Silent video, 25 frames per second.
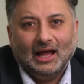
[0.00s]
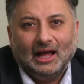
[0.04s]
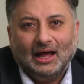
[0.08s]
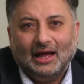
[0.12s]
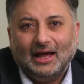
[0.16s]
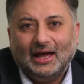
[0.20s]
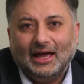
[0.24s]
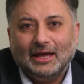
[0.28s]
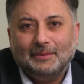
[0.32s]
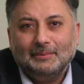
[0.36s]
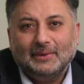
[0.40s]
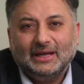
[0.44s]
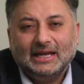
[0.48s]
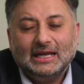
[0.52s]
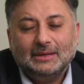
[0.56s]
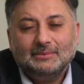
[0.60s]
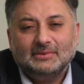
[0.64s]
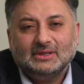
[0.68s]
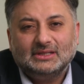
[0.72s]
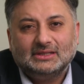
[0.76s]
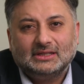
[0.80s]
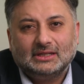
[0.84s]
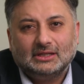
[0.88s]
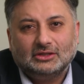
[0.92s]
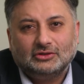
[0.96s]
Hi, my name
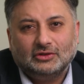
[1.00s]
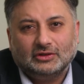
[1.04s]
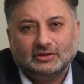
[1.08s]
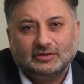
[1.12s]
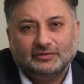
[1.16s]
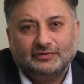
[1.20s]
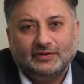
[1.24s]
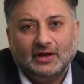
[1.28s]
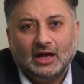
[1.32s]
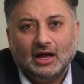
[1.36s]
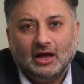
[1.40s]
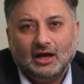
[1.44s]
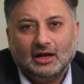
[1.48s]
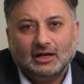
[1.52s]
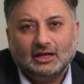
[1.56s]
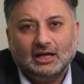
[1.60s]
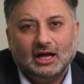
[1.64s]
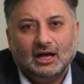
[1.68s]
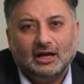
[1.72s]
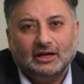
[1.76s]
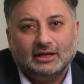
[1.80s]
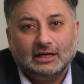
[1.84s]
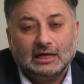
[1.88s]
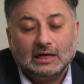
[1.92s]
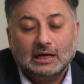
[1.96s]
is Dr. Fakhar
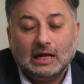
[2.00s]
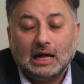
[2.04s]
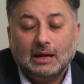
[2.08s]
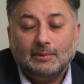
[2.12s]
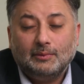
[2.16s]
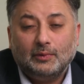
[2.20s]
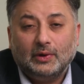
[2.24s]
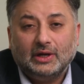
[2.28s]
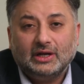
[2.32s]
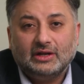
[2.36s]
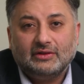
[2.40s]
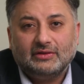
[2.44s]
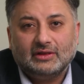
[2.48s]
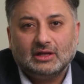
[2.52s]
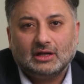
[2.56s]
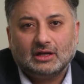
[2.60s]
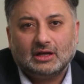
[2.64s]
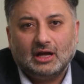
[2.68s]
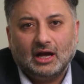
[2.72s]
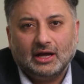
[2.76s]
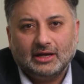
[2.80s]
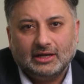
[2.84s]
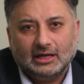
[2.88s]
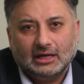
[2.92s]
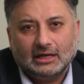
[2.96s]
Khan and I'm one of the
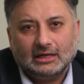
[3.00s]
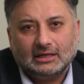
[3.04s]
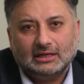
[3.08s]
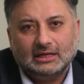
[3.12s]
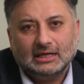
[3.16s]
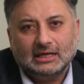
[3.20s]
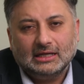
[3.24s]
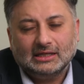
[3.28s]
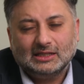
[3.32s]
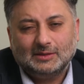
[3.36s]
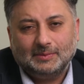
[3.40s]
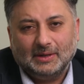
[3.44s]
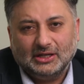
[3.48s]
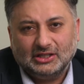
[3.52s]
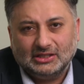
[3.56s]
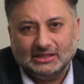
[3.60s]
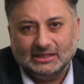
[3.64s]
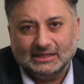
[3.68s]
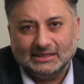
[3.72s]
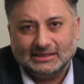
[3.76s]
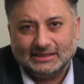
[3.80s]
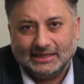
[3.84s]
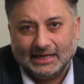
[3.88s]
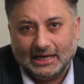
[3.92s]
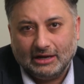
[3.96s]
cardiac
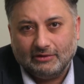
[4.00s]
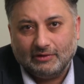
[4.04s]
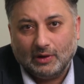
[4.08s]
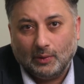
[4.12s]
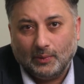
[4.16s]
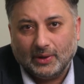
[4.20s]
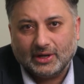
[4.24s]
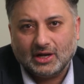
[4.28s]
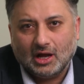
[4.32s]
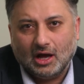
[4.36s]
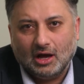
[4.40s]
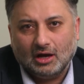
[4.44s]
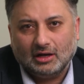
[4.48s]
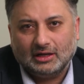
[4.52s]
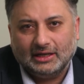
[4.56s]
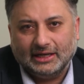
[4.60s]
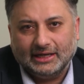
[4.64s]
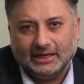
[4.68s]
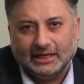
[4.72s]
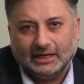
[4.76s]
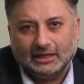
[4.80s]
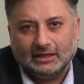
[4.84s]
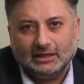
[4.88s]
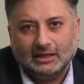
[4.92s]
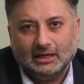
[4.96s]
specialists here at One Heart
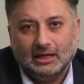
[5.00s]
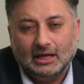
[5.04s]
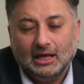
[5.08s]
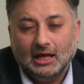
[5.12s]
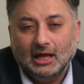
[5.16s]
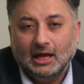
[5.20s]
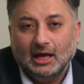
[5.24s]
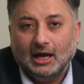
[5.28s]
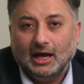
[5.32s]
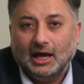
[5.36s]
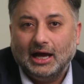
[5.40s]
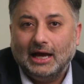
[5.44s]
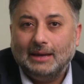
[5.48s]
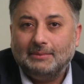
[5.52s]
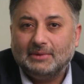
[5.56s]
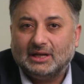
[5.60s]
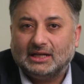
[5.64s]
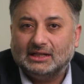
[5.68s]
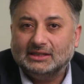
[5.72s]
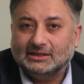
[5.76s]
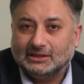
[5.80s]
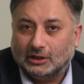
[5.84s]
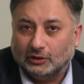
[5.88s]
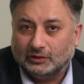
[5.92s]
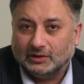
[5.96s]
Clinic. I'm a
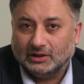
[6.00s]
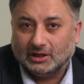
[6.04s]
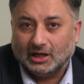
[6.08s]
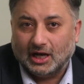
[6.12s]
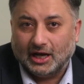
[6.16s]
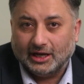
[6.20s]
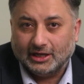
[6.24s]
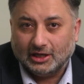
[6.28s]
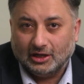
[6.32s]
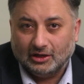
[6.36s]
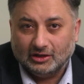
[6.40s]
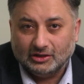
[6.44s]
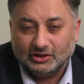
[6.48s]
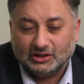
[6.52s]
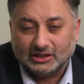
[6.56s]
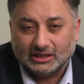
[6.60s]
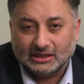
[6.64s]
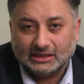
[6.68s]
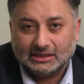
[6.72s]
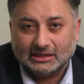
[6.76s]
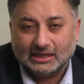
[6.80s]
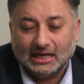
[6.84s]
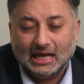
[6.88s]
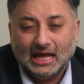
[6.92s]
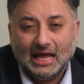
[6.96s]
consultant
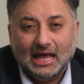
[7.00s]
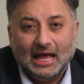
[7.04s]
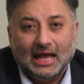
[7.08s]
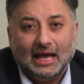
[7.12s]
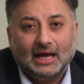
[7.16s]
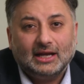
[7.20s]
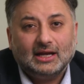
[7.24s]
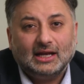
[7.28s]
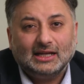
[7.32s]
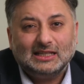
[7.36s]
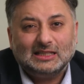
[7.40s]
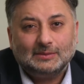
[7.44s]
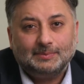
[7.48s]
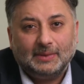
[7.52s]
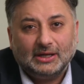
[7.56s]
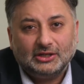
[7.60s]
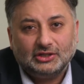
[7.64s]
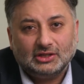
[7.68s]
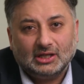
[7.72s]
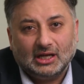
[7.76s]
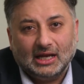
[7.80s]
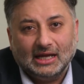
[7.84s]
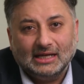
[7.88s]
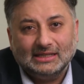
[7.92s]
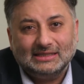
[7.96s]
cardiologist and I
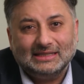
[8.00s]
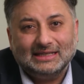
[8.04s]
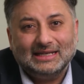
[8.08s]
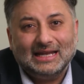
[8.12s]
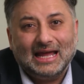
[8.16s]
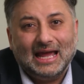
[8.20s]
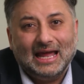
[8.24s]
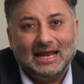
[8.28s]
specialise in